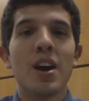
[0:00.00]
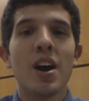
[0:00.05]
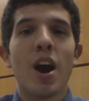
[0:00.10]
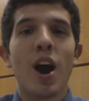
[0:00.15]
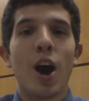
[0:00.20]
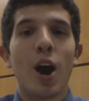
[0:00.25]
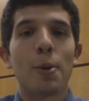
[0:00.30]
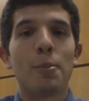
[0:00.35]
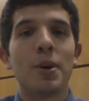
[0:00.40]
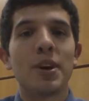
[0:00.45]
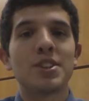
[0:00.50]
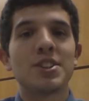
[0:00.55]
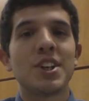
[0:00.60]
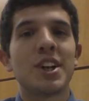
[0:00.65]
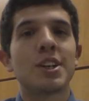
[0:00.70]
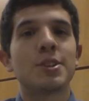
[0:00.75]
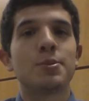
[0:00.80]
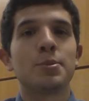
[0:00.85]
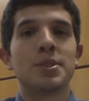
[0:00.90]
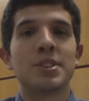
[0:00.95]
our budget
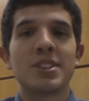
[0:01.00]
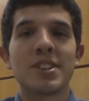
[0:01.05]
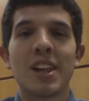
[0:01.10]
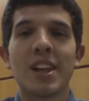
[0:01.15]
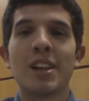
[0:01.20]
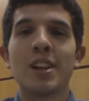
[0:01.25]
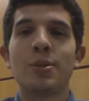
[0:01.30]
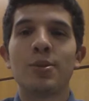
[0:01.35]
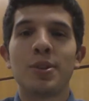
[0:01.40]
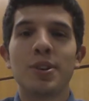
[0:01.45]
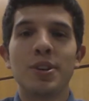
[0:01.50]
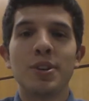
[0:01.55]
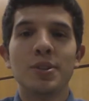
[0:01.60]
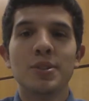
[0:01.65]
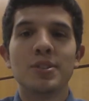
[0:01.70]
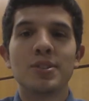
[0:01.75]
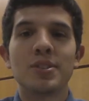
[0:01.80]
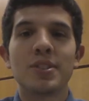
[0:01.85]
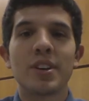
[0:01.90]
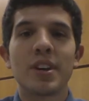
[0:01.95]
has been slightly
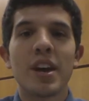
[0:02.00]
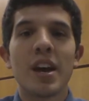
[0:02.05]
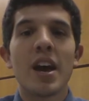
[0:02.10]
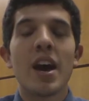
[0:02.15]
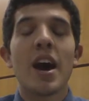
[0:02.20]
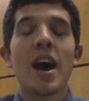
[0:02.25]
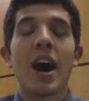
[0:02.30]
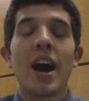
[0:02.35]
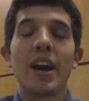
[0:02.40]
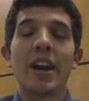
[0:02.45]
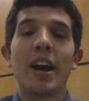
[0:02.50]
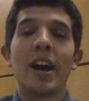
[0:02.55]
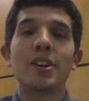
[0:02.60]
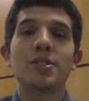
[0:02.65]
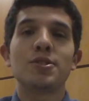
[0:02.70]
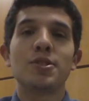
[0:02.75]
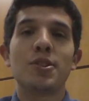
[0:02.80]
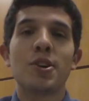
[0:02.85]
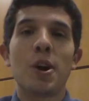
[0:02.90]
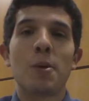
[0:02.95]
reduced. I now
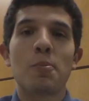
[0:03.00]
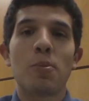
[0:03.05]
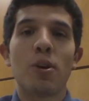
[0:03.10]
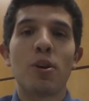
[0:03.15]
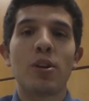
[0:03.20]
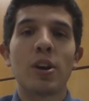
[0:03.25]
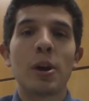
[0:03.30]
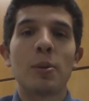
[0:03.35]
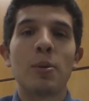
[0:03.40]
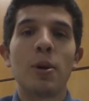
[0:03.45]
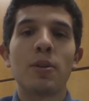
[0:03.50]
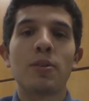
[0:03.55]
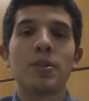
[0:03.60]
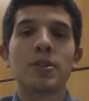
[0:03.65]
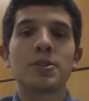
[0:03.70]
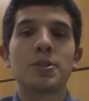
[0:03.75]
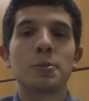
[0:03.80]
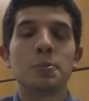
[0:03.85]
turn our program over to